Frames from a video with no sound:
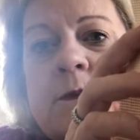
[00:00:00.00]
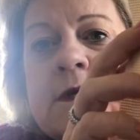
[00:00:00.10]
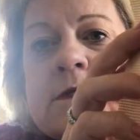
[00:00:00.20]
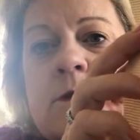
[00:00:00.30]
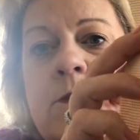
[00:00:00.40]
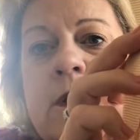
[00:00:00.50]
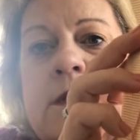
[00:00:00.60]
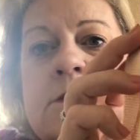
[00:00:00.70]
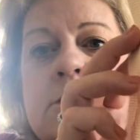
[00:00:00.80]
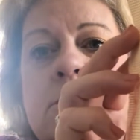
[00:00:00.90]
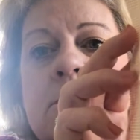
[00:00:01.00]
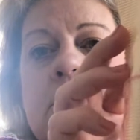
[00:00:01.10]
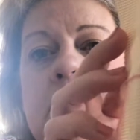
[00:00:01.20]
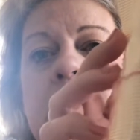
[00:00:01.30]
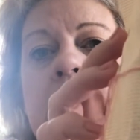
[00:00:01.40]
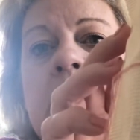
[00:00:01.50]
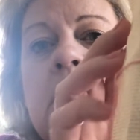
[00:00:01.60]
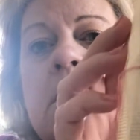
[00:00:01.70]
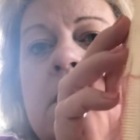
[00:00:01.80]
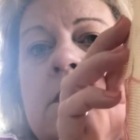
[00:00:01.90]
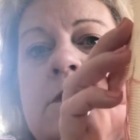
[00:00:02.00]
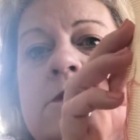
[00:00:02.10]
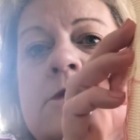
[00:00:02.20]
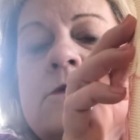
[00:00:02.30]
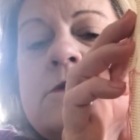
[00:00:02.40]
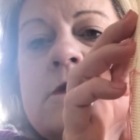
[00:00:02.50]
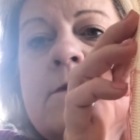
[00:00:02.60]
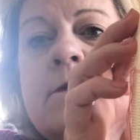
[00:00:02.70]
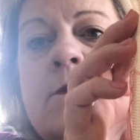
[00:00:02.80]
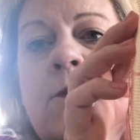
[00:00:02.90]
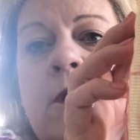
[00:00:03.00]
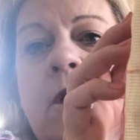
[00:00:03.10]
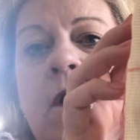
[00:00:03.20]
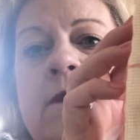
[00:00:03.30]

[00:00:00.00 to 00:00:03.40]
because I wanted to do some work on